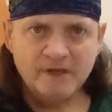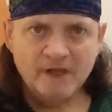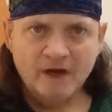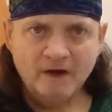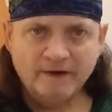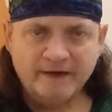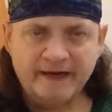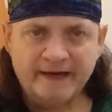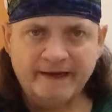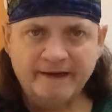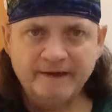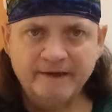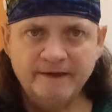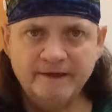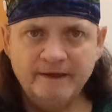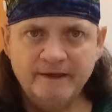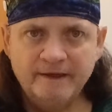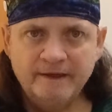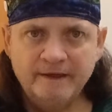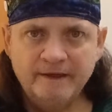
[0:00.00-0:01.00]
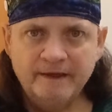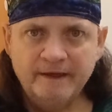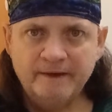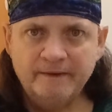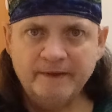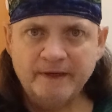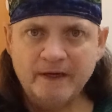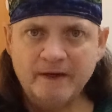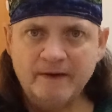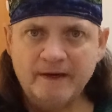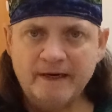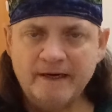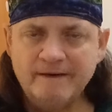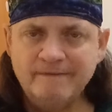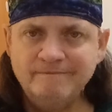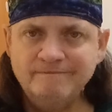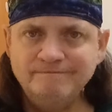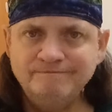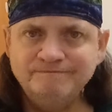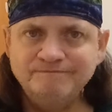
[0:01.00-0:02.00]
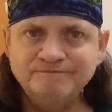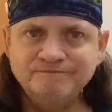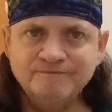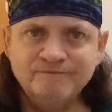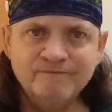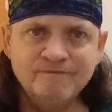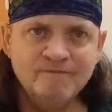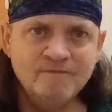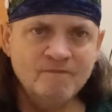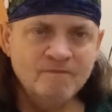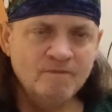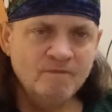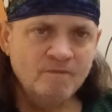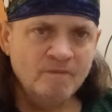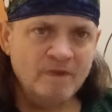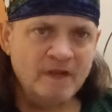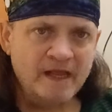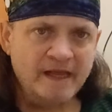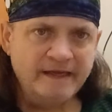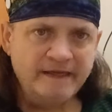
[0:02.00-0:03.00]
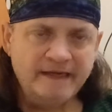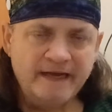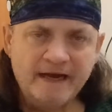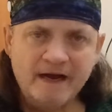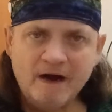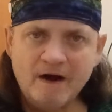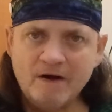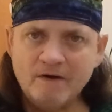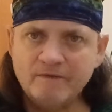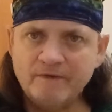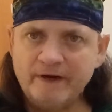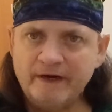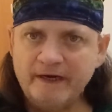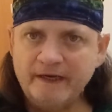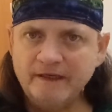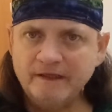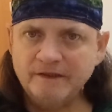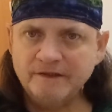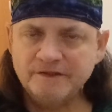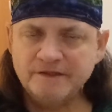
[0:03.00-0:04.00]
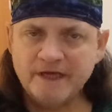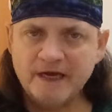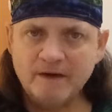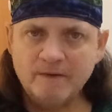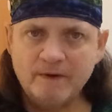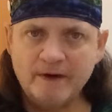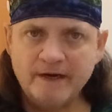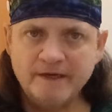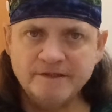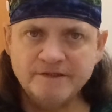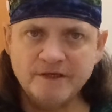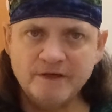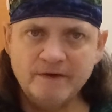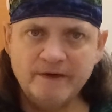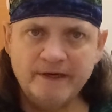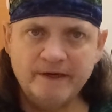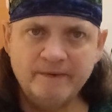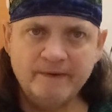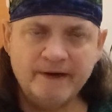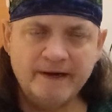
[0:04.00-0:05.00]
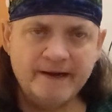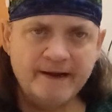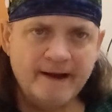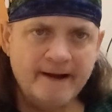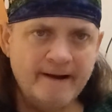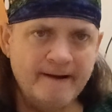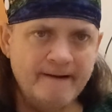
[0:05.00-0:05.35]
Okay, here we go. Yeah, already it looks that way. So anyway,